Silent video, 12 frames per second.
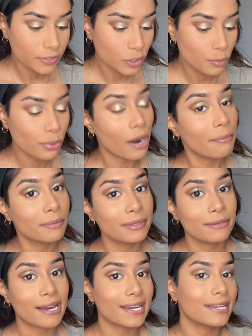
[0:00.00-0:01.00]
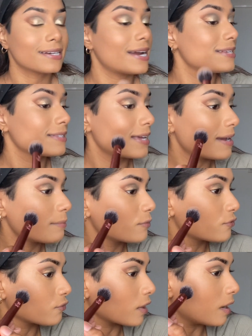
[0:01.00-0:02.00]
you probably recognize them
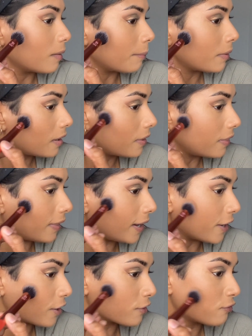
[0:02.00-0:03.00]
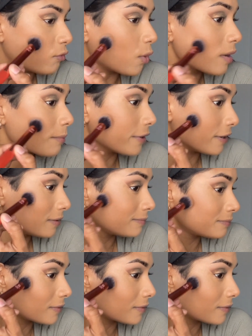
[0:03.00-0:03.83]
from their former